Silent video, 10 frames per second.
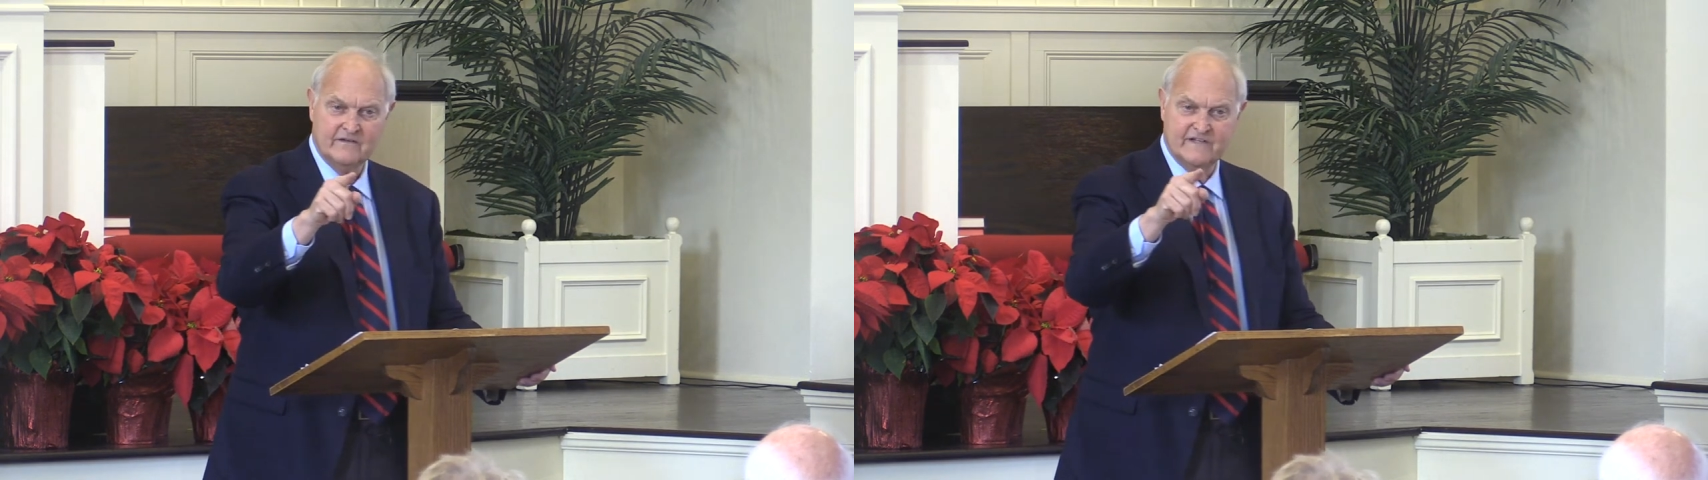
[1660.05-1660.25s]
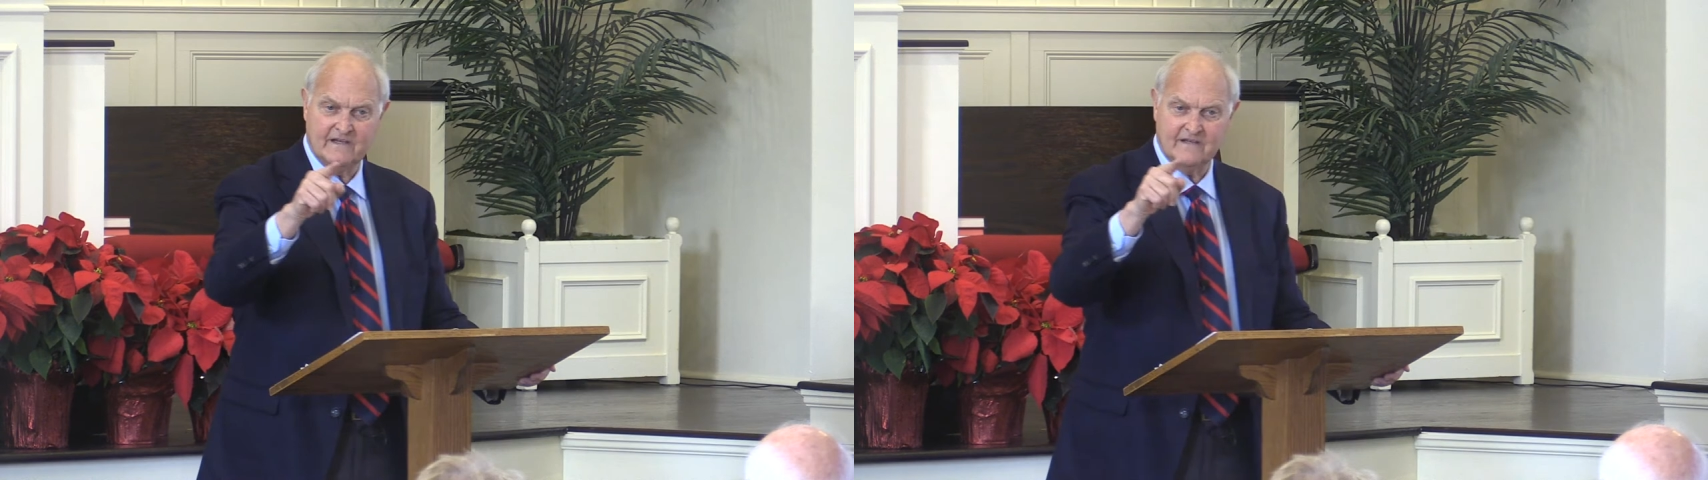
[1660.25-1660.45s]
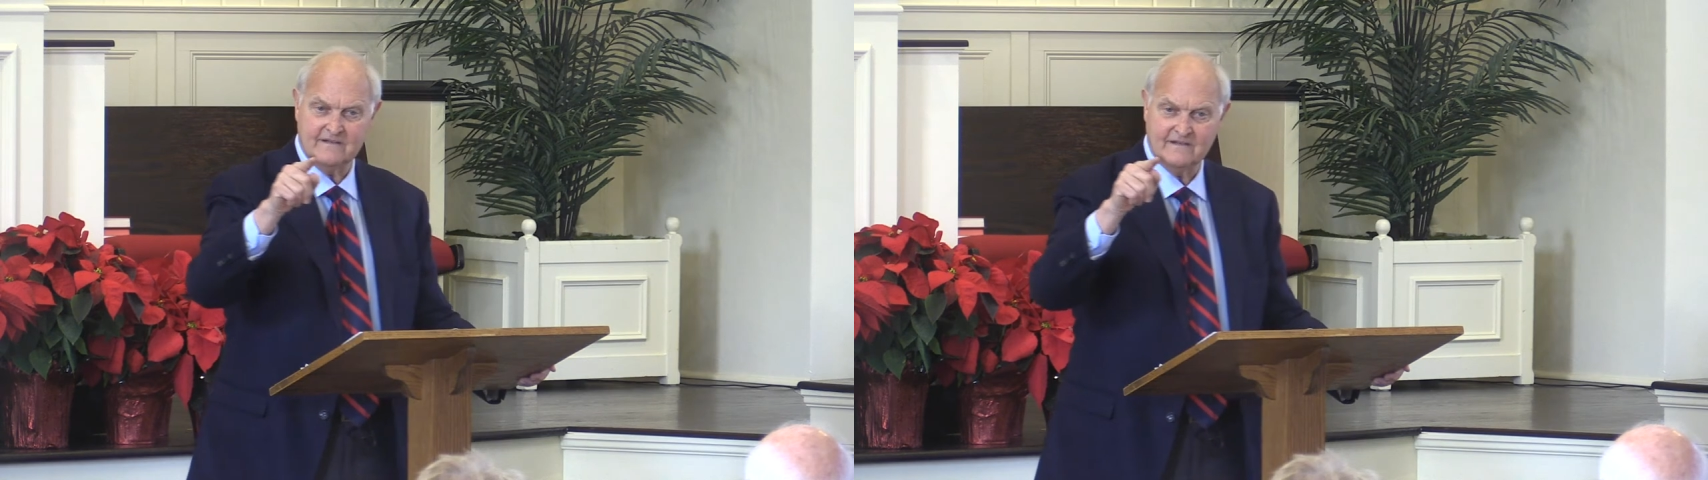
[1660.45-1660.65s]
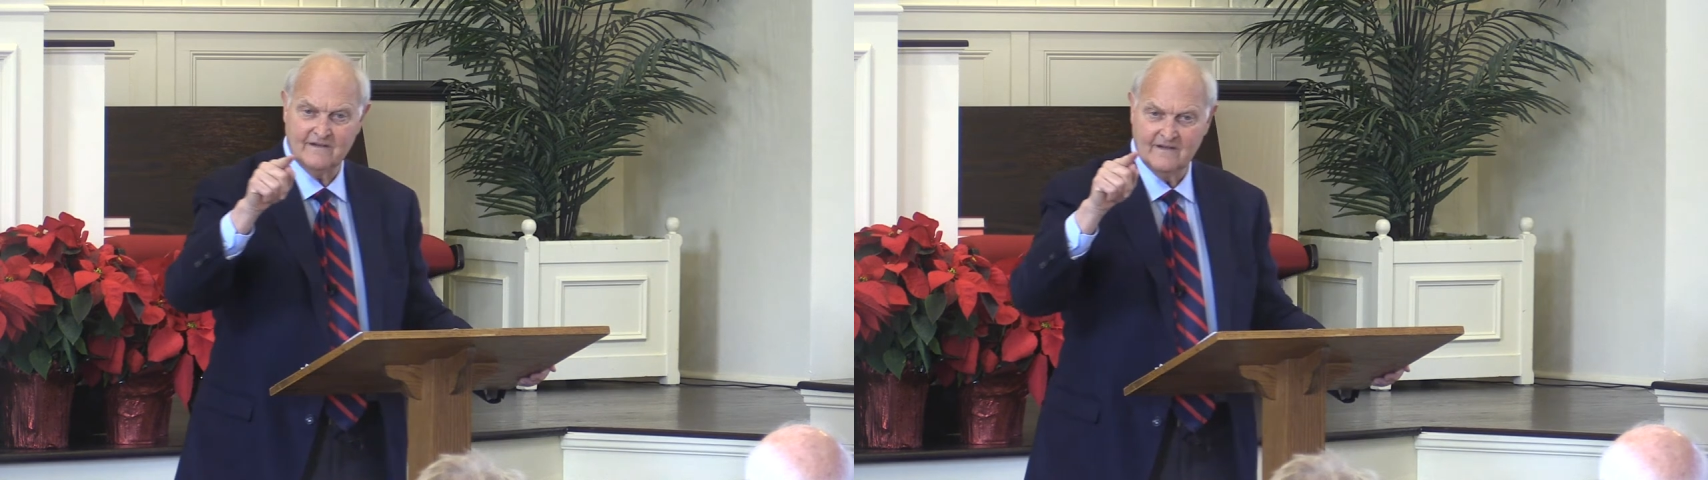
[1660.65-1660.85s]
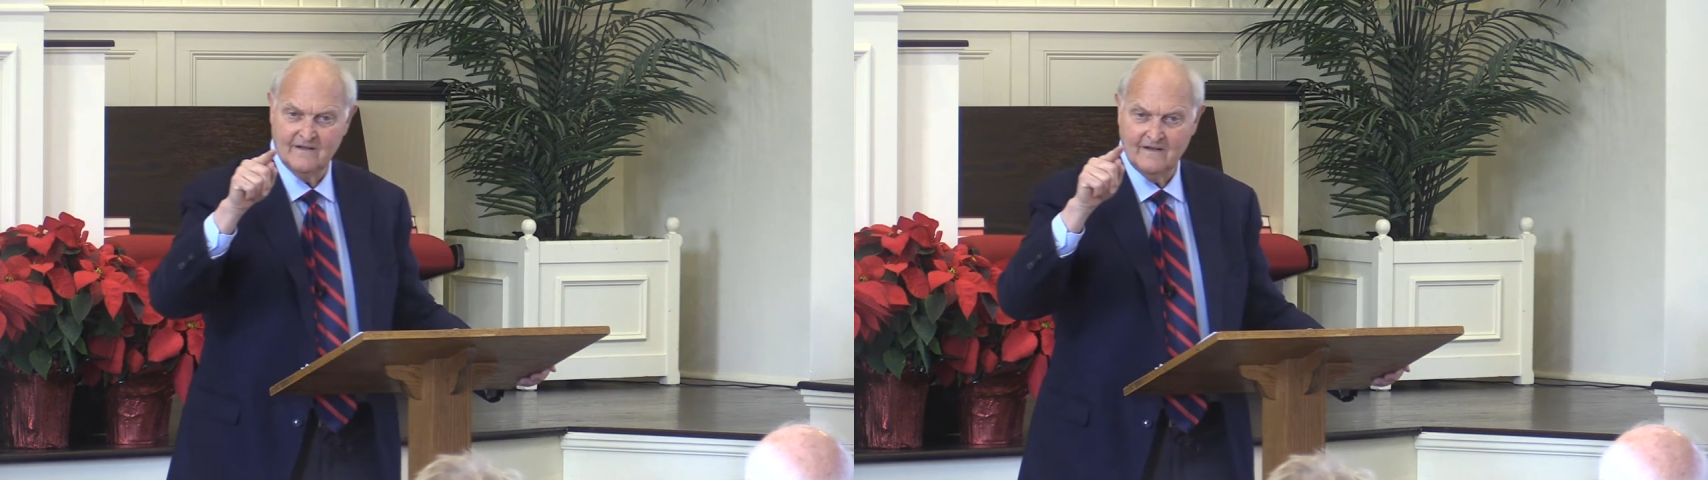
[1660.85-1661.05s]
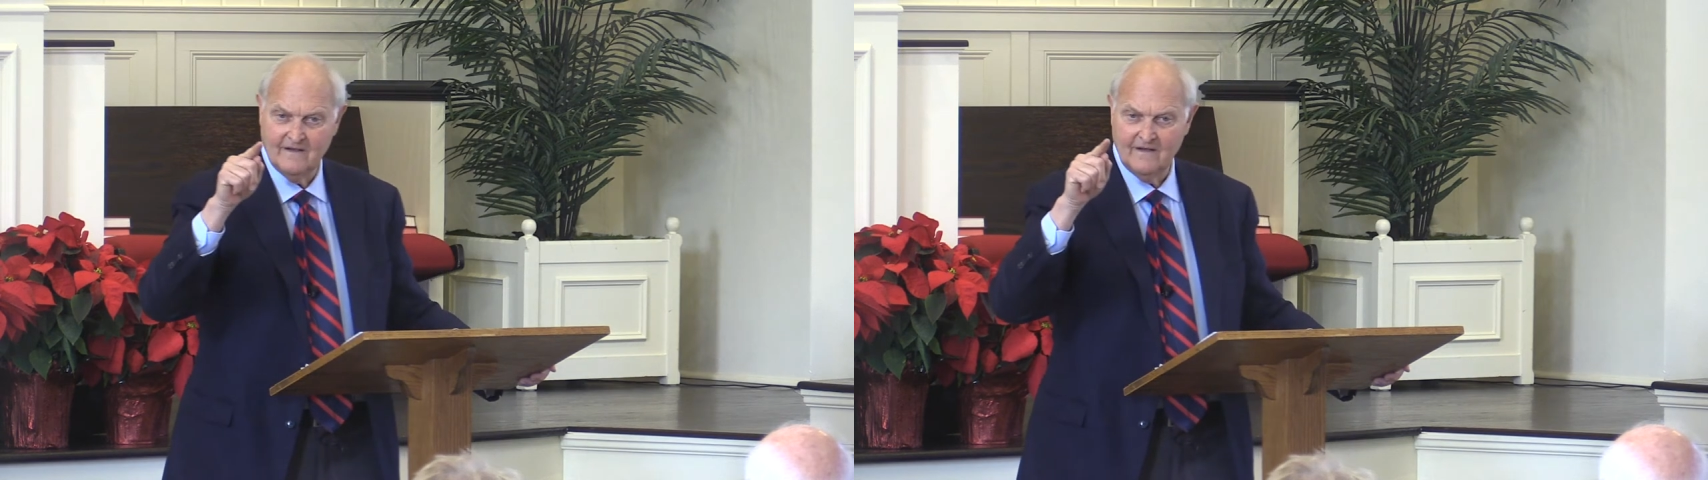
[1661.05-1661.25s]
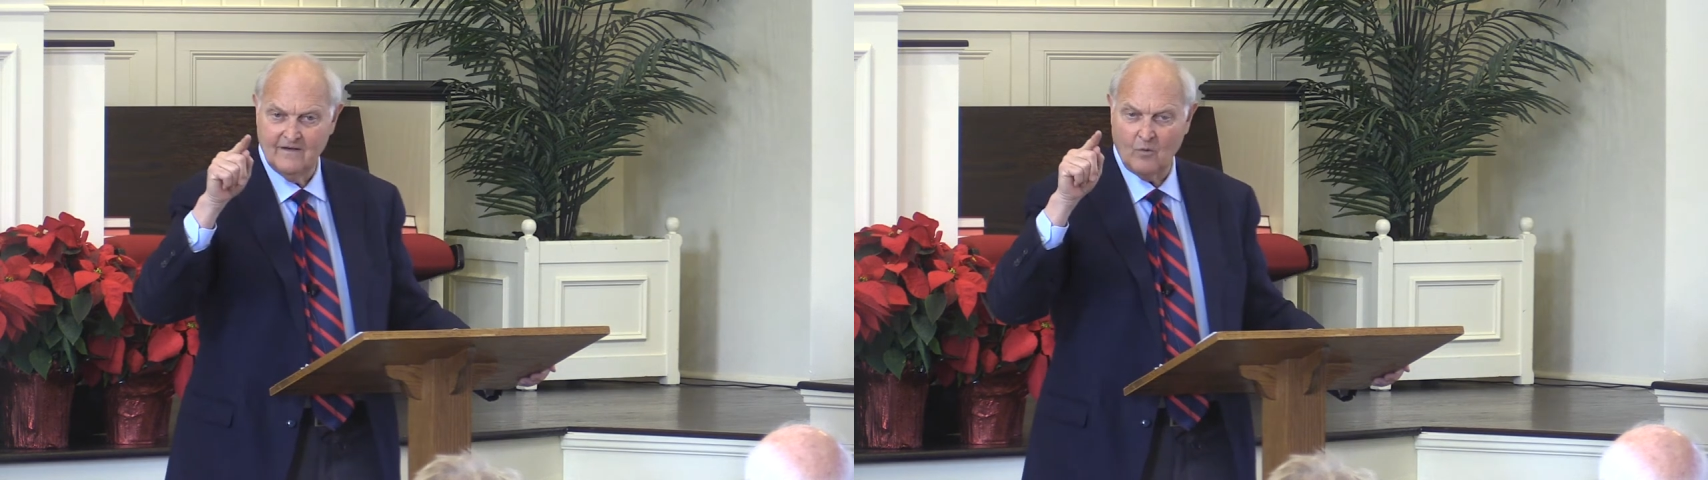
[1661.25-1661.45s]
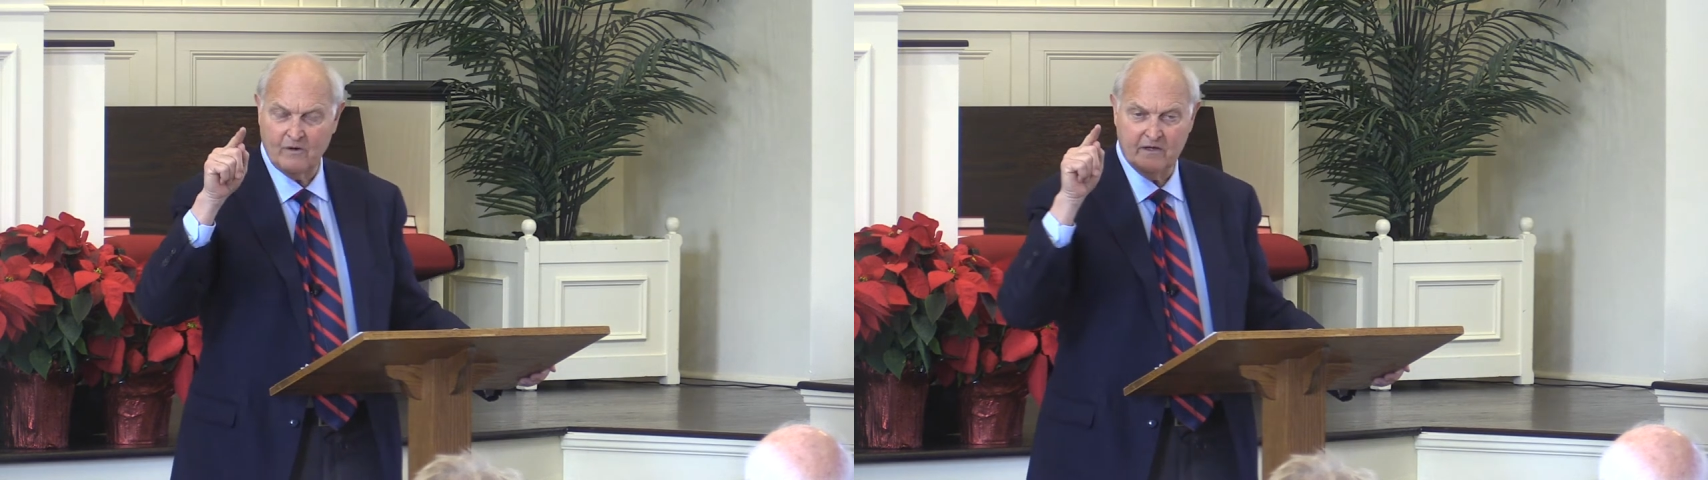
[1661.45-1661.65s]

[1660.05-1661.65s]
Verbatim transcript: tent where